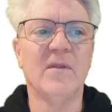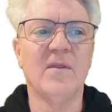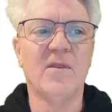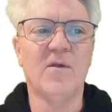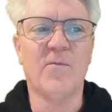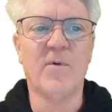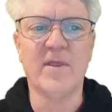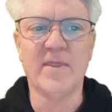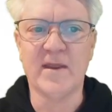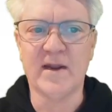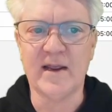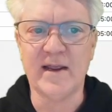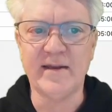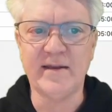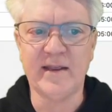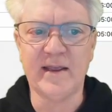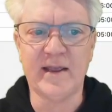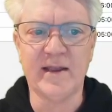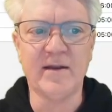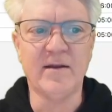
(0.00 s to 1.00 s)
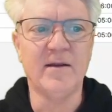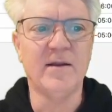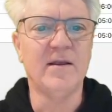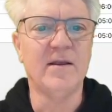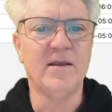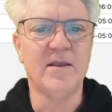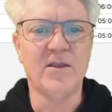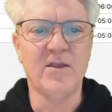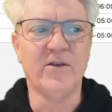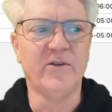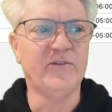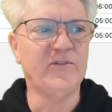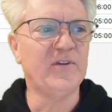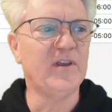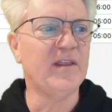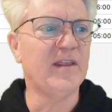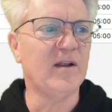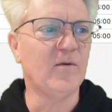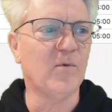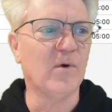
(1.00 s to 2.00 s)
the one that I did, you'll
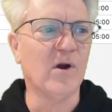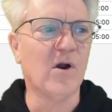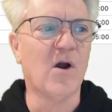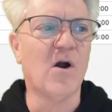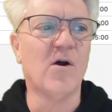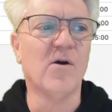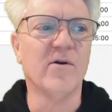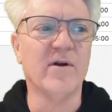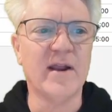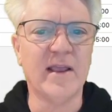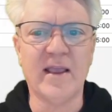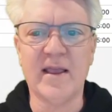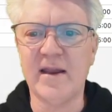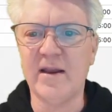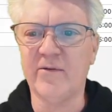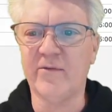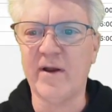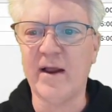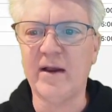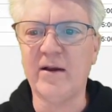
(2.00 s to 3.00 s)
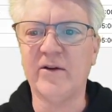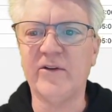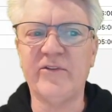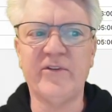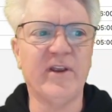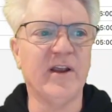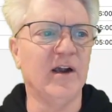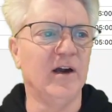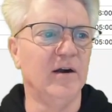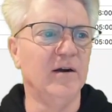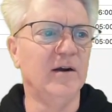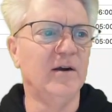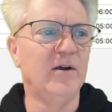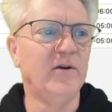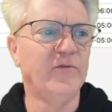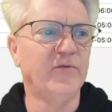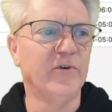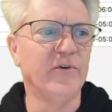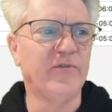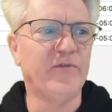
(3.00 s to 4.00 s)
see that we're already getting records here
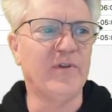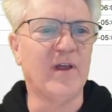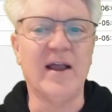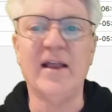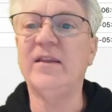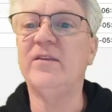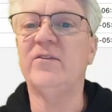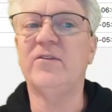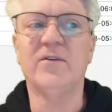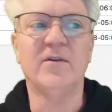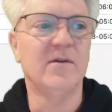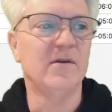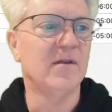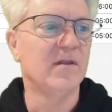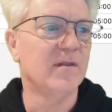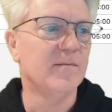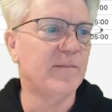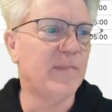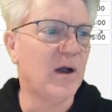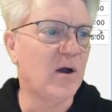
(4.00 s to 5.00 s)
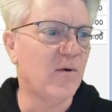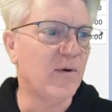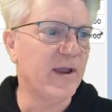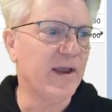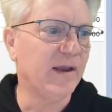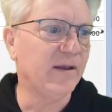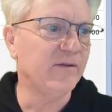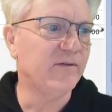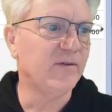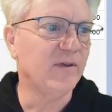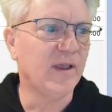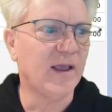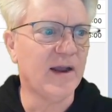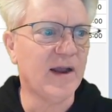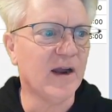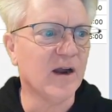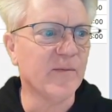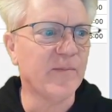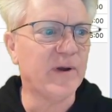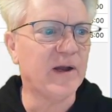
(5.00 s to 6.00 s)
for flights, Boeings, an
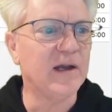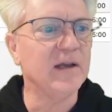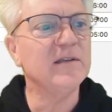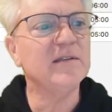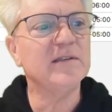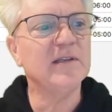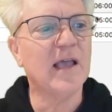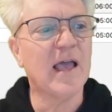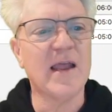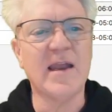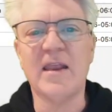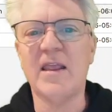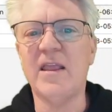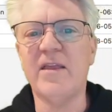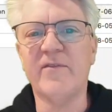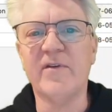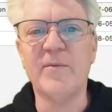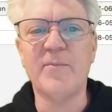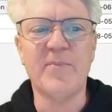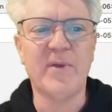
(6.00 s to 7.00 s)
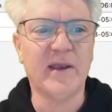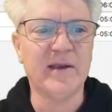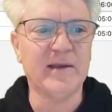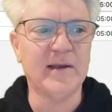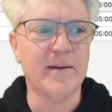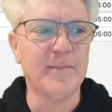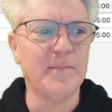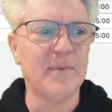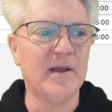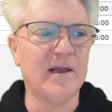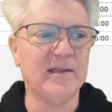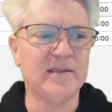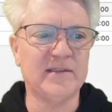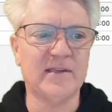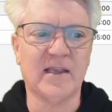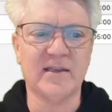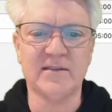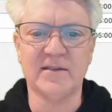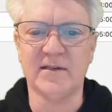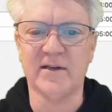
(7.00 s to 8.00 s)
Airbus, and even picked up a
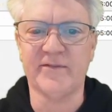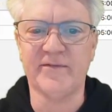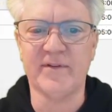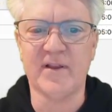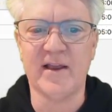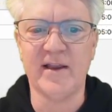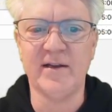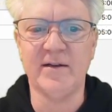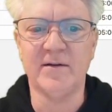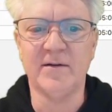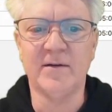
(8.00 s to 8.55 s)
Cessna flight.